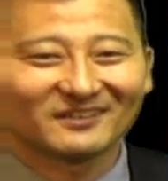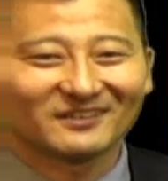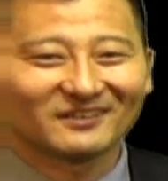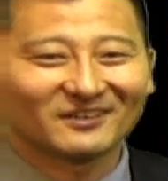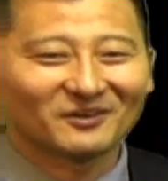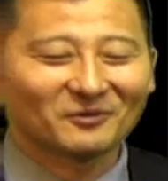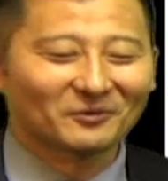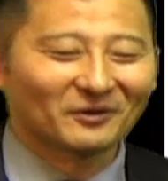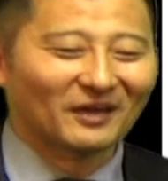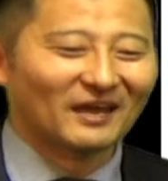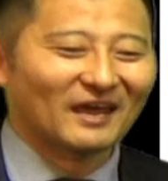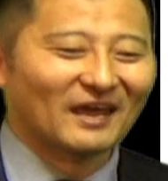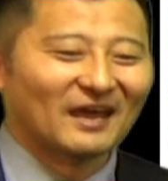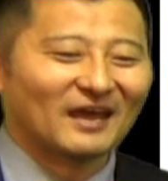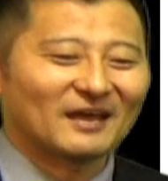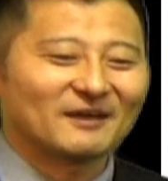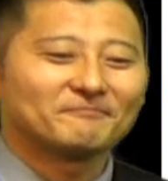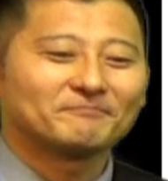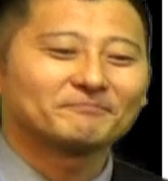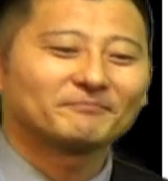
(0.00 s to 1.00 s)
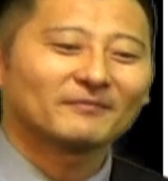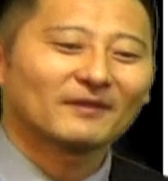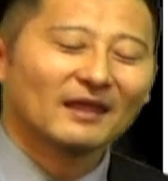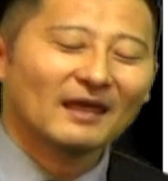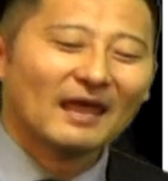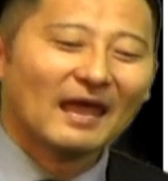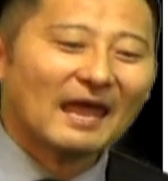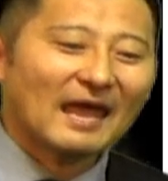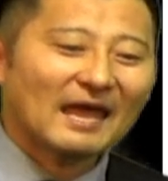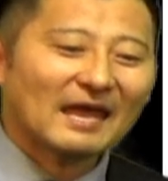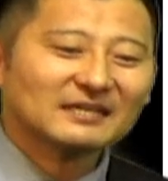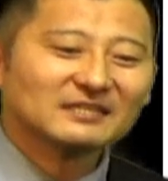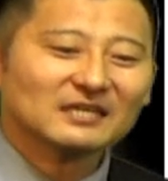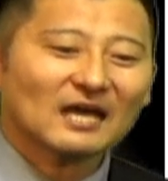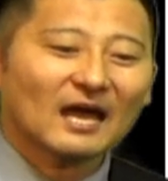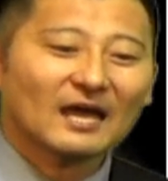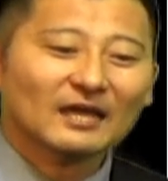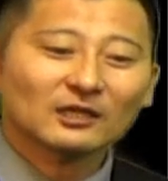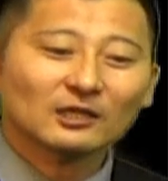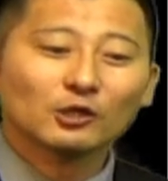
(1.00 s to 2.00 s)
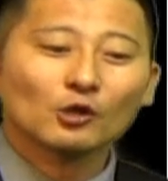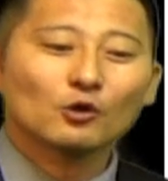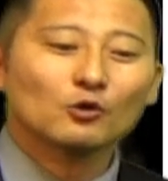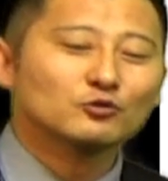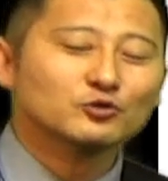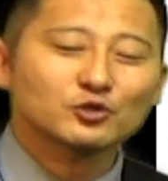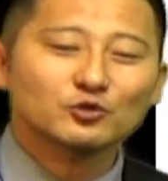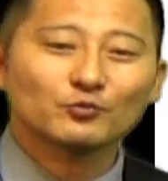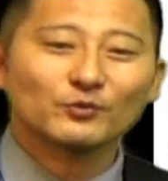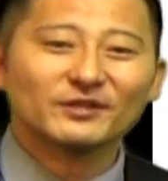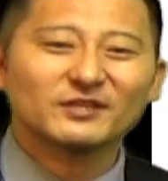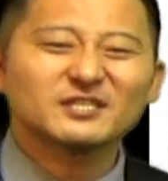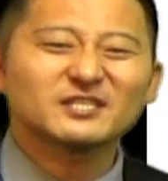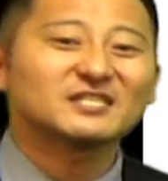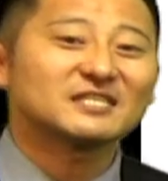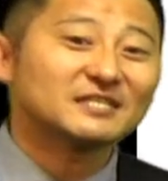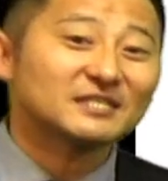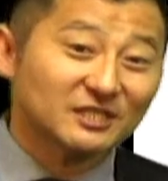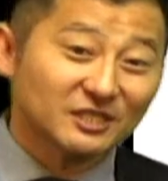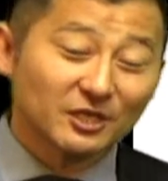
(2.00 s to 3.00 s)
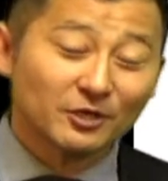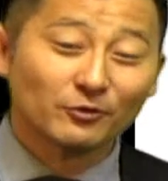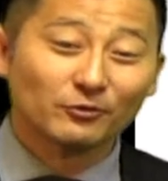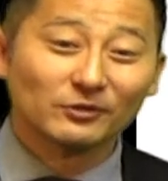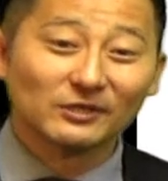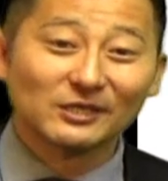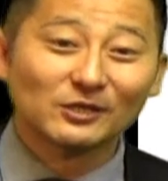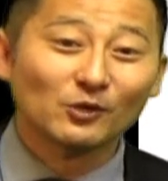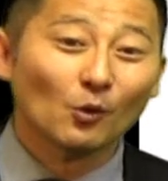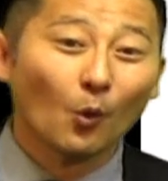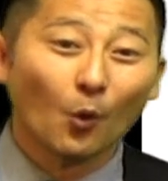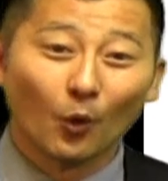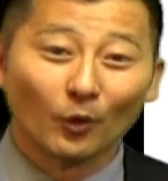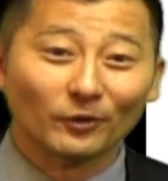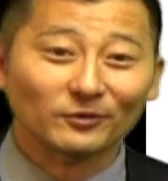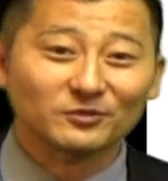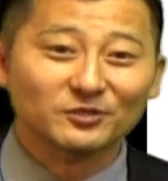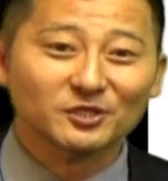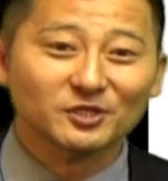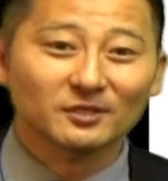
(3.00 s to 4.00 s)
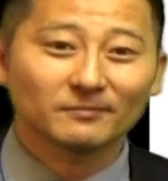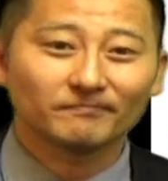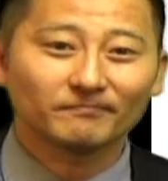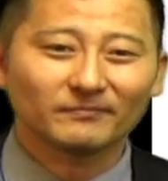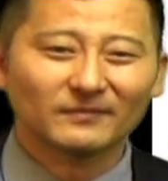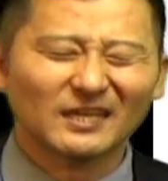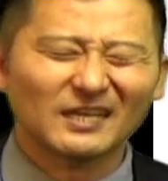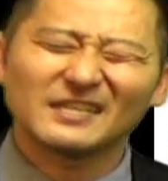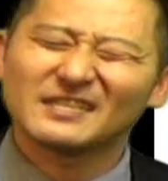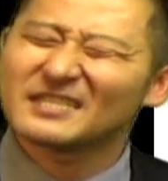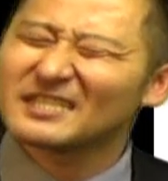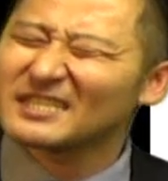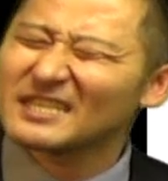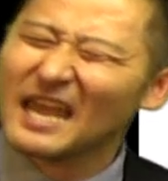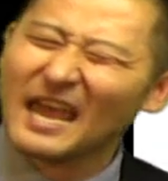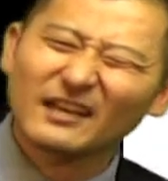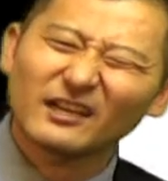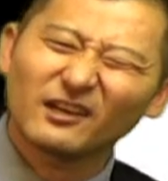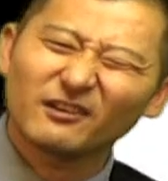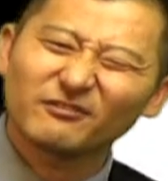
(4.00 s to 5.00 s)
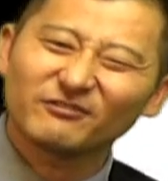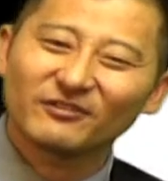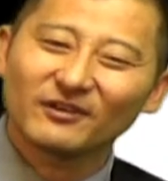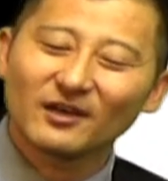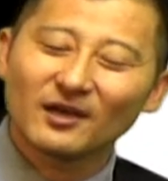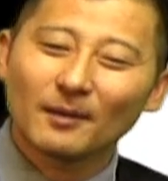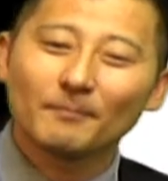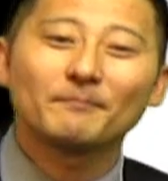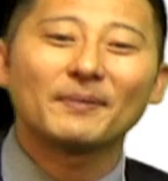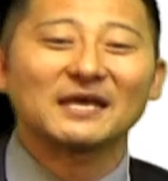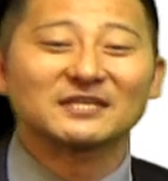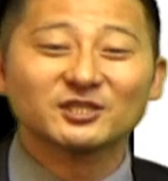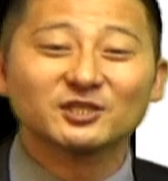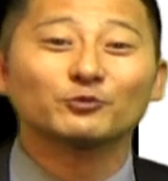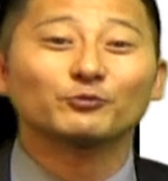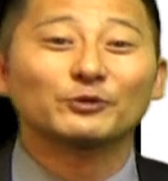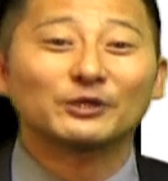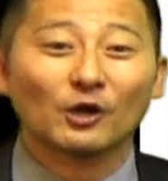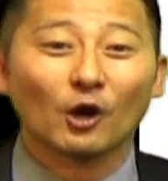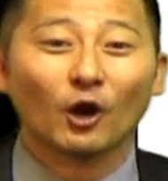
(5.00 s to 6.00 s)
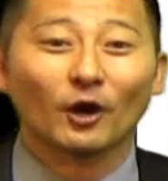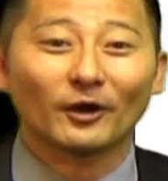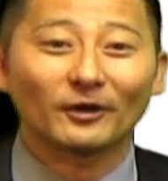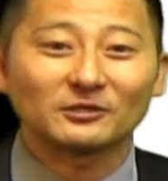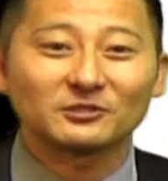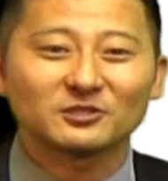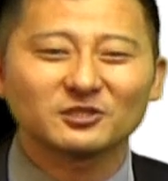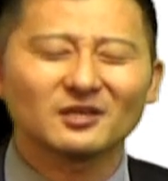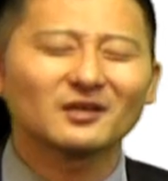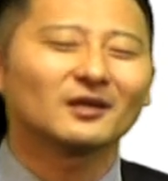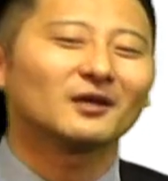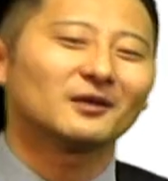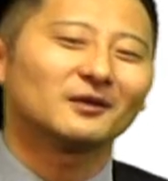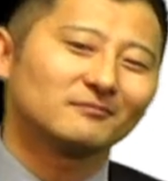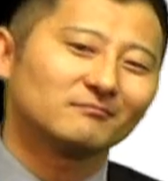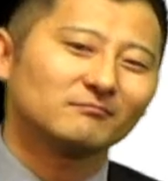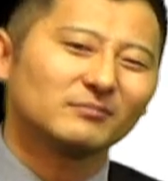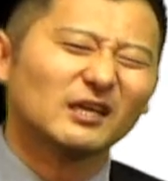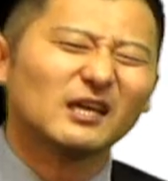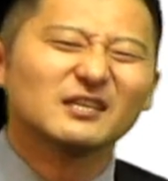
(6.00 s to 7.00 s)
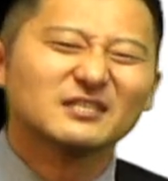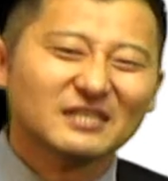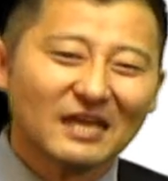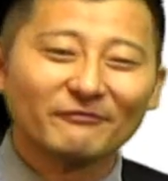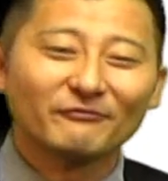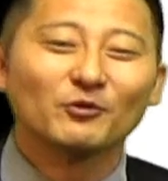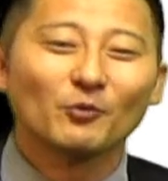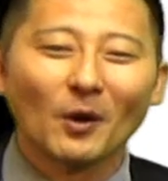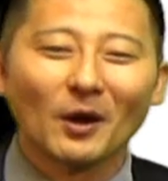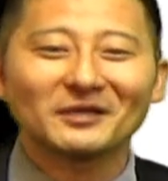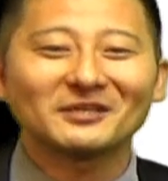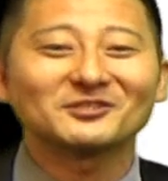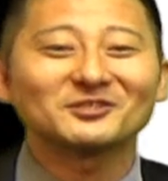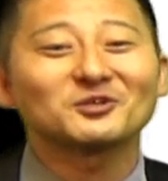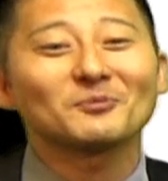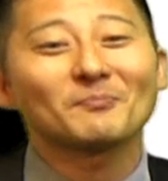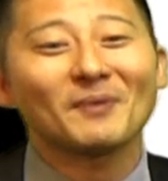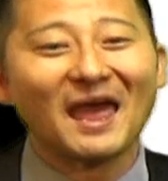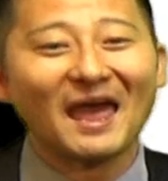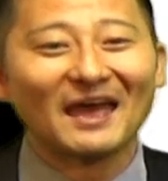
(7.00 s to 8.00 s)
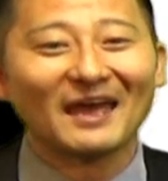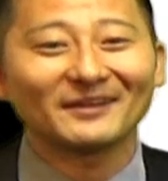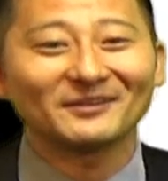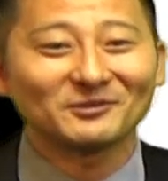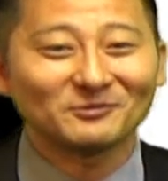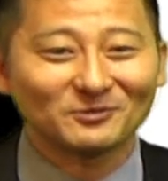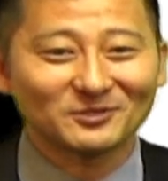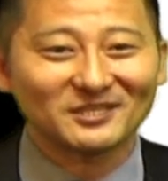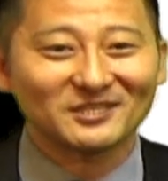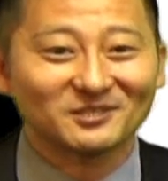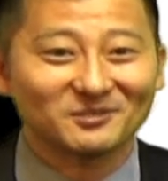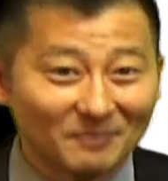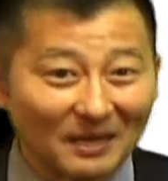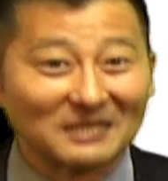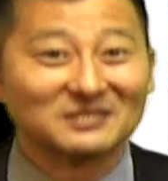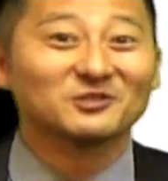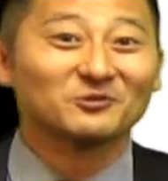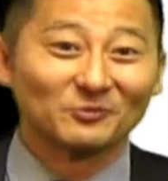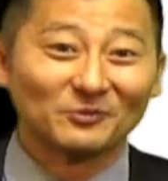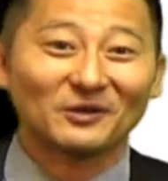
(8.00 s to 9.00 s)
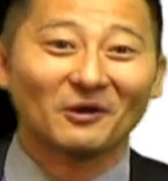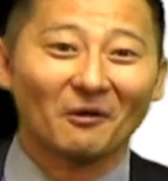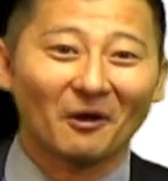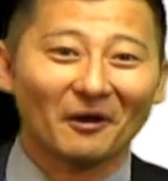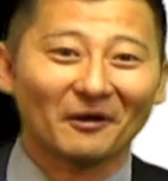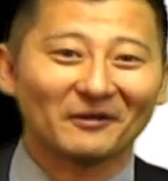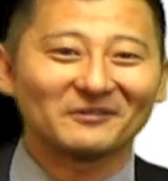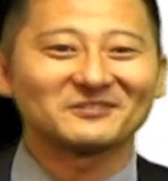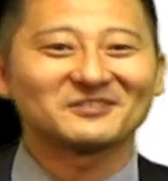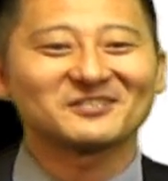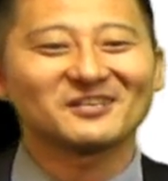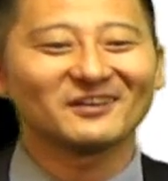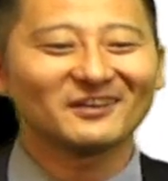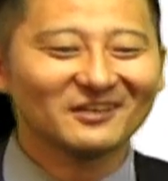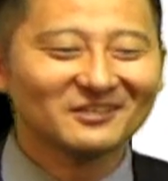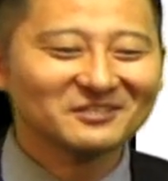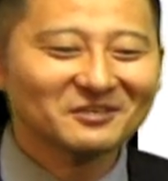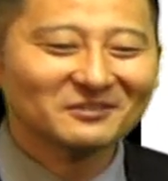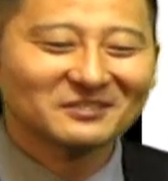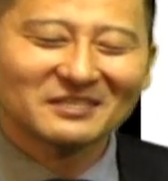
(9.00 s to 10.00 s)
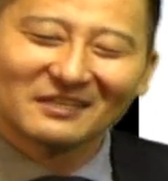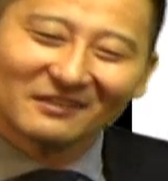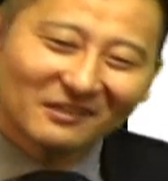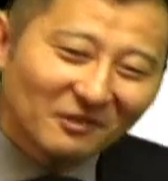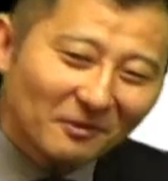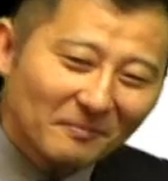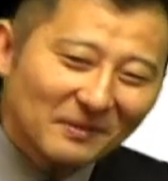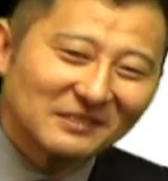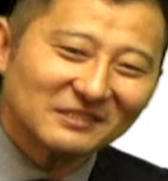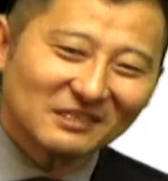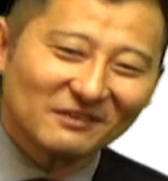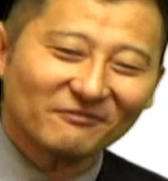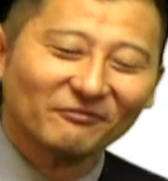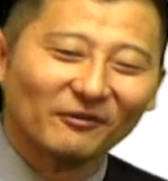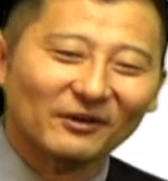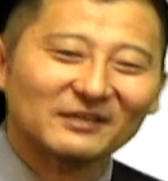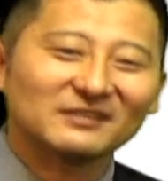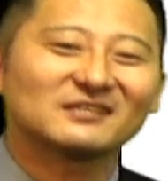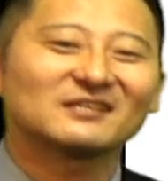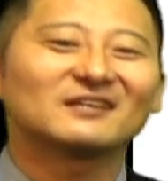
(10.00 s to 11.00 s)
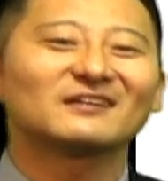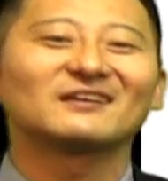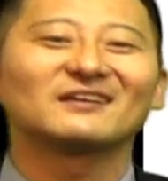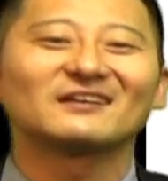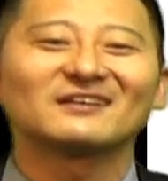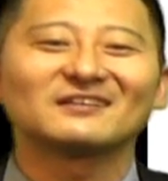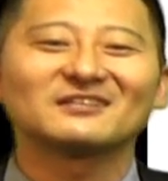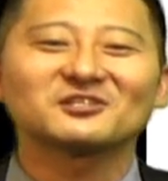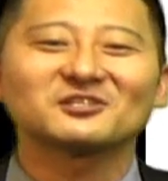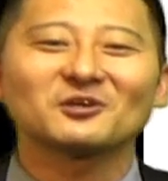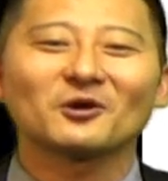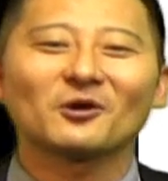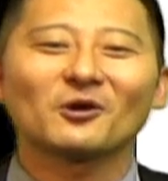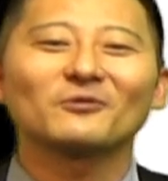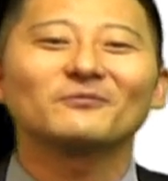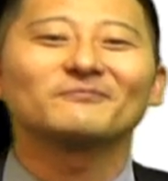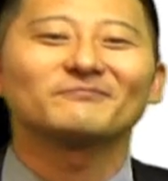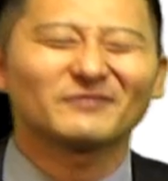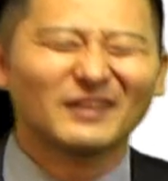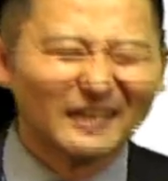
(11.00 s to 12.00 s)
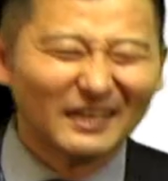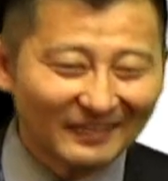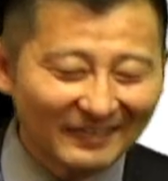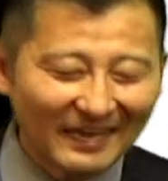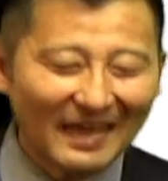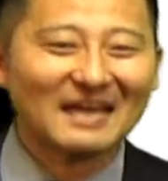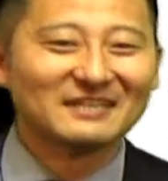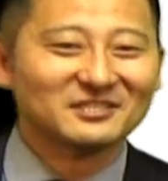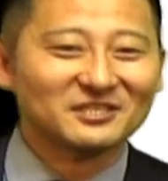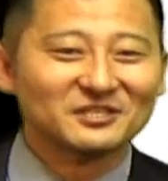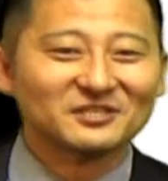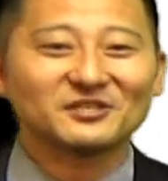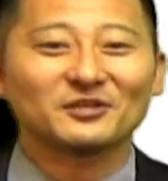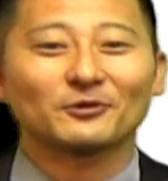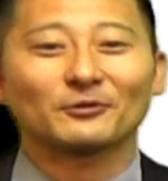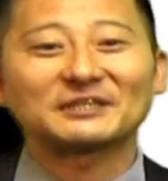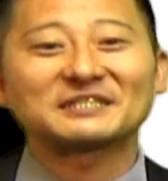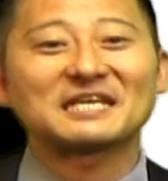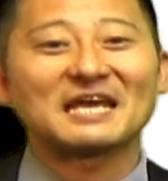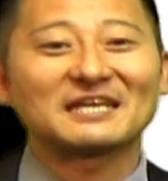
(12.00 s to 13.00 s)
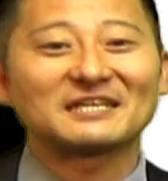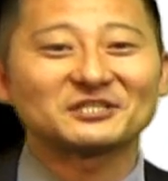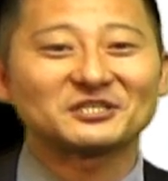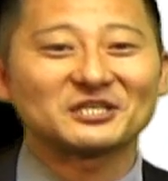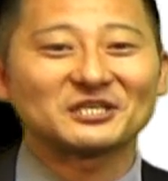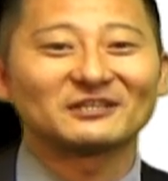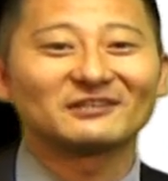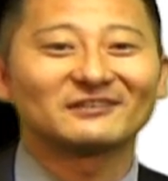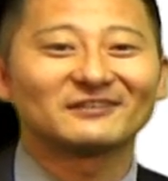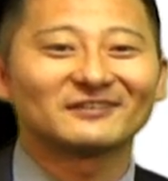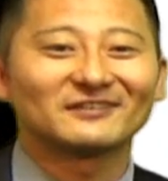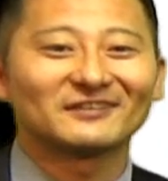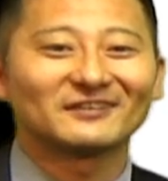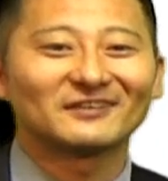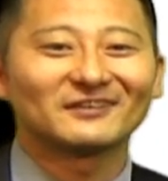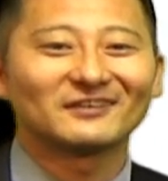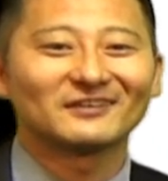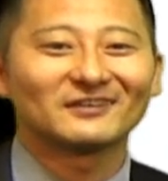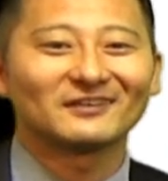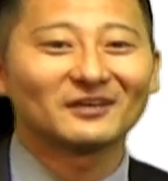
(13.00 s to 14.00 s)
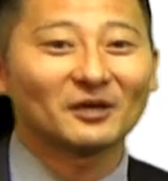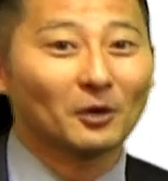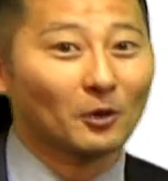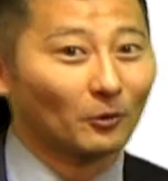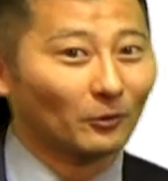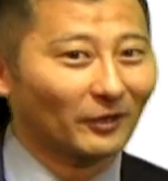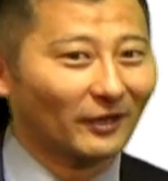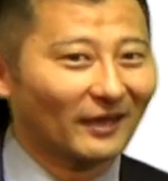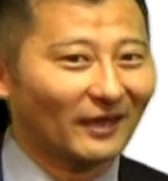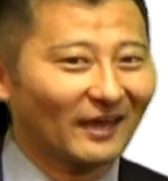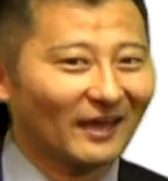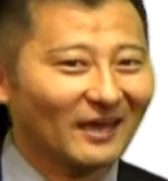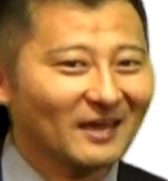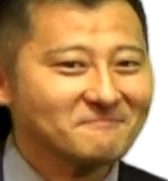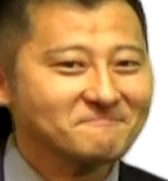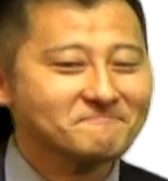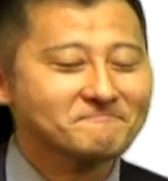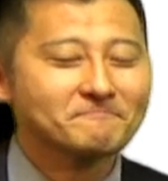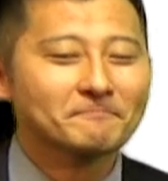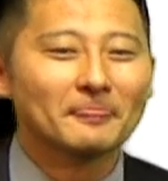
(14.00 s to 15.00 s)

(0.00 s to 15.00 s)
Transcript: Okay. And I closed with sincerely yours instead of best regards, because everyone in Japan uses best regards. So it's a little bit different, so it catches their attention. Okay?